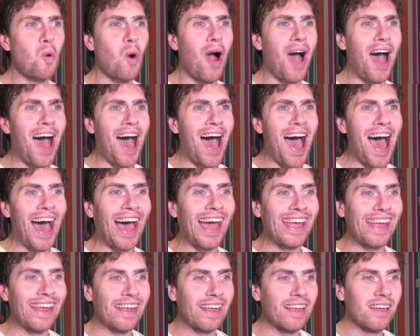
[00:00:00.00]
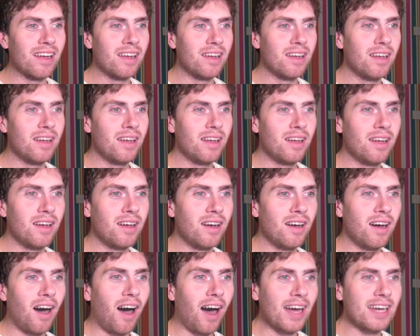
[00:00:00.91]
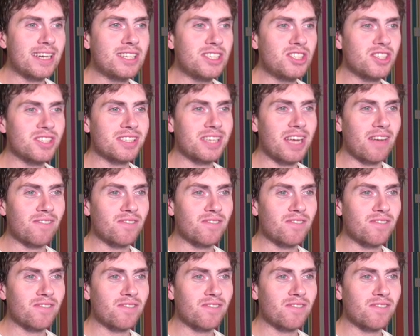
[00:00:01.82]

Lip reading: Why? I can just